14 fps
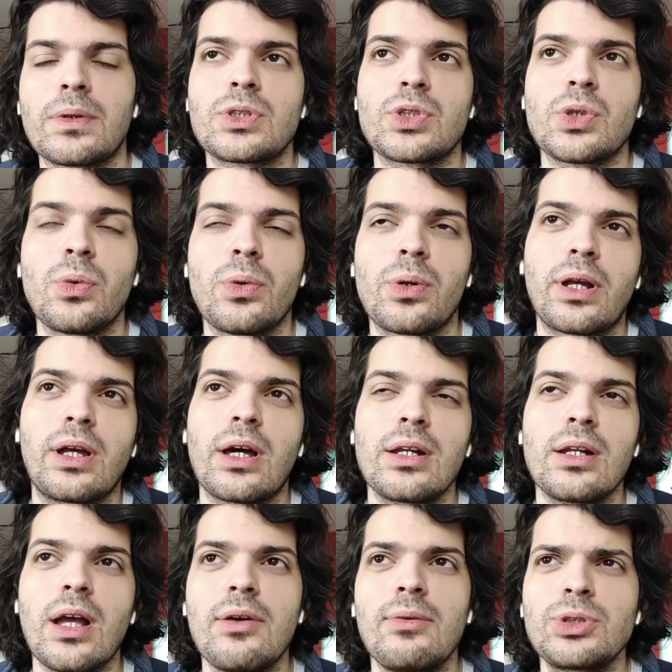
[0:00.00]
So
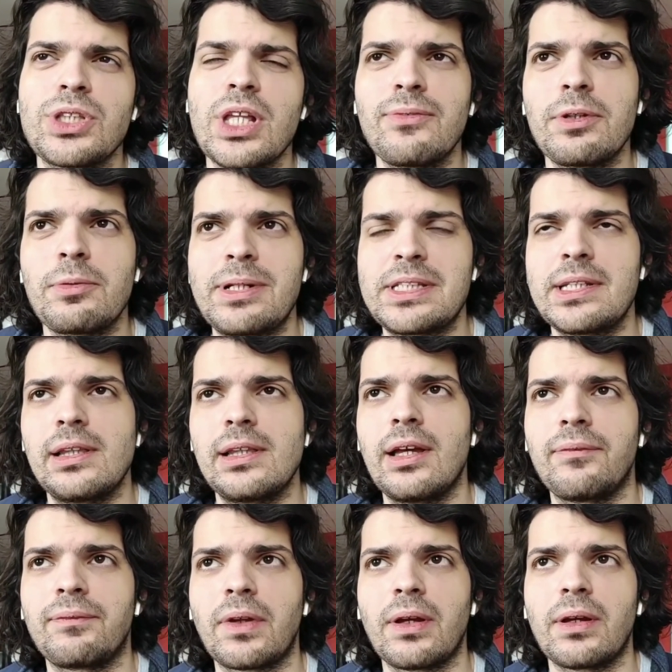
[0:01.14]
regarding, I will start with
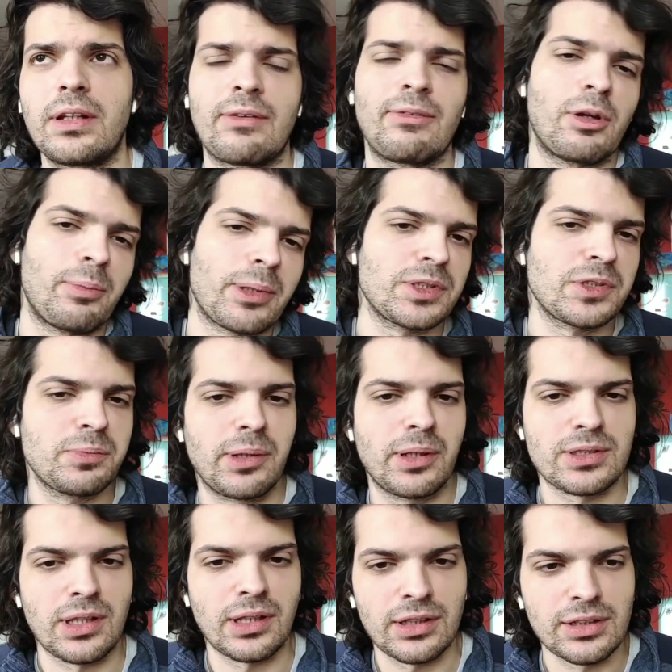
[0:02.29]
basically developers
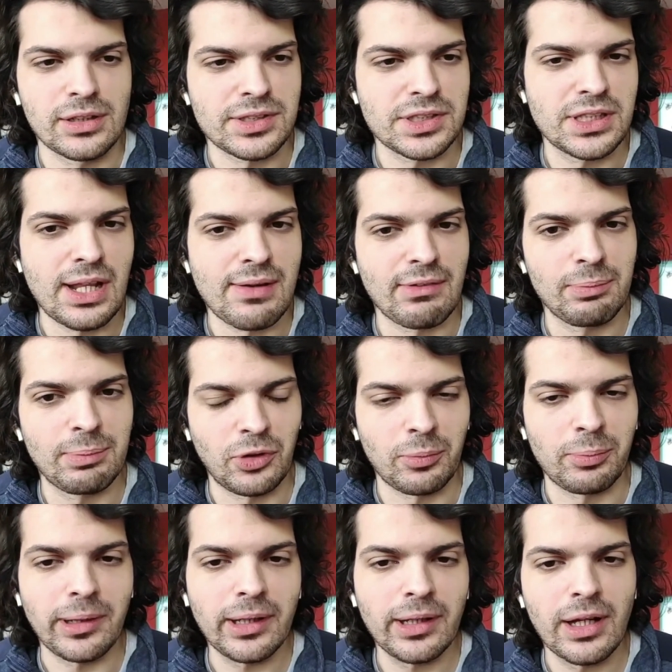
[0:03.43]
because like this is the development
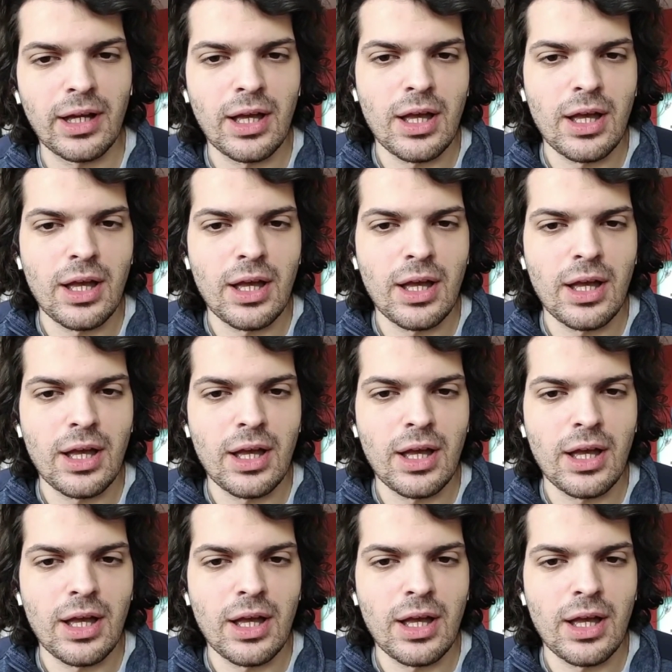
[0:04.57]
topic.